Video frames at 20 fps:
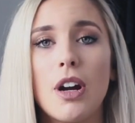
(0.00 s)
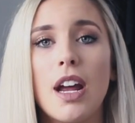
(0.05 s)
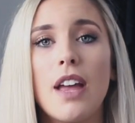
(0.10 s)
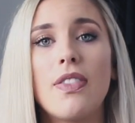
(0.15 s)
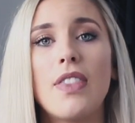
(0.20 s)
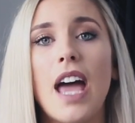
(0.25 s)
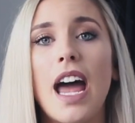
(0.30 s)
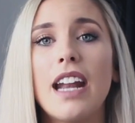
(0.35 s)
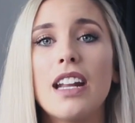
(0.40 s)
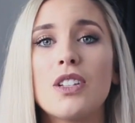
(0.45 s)

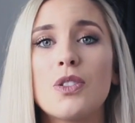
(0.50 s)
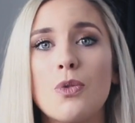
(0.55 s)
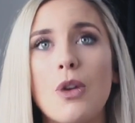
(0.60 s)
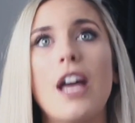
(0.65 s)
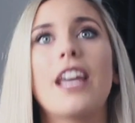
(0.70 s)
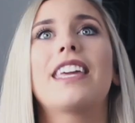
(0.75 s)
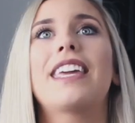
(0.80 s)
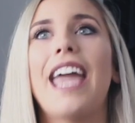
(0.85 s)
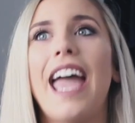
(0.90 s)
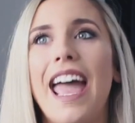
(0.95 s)
And that is,
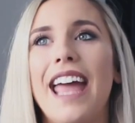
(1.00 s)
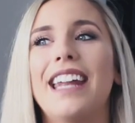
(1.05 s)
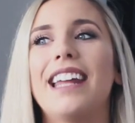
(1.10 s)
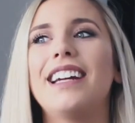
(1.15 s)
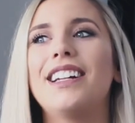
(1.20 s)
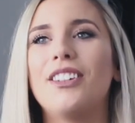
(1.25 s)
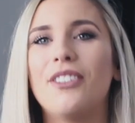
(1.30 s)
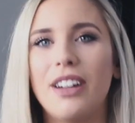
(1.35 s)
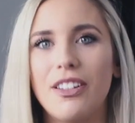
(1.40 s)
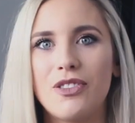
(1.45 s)
again,
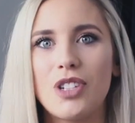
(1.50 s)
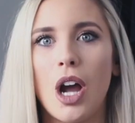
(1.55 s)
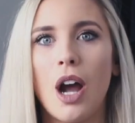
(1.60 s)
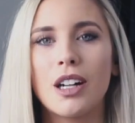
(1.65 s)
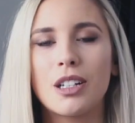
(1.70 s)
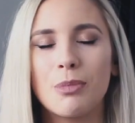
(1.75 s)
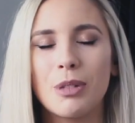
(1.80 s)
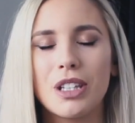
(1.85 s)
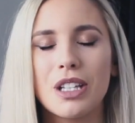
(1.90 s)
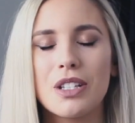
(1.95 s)
I know I've
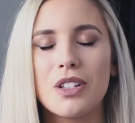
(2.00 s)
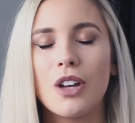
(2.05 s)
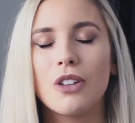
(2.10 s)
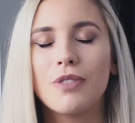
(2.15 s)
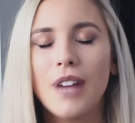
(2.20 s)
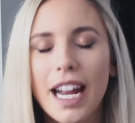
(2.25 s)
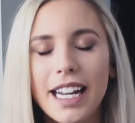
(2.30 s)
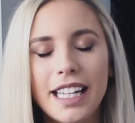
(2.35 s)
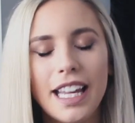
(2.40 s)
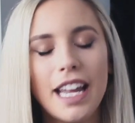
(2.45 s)
talked about this
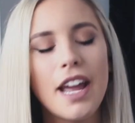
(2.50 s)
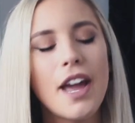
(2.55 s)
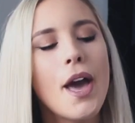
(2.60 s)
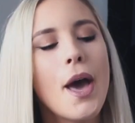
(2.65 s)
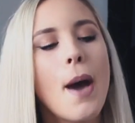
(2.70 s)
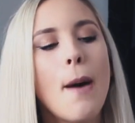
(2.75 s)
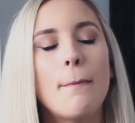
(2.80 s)
already,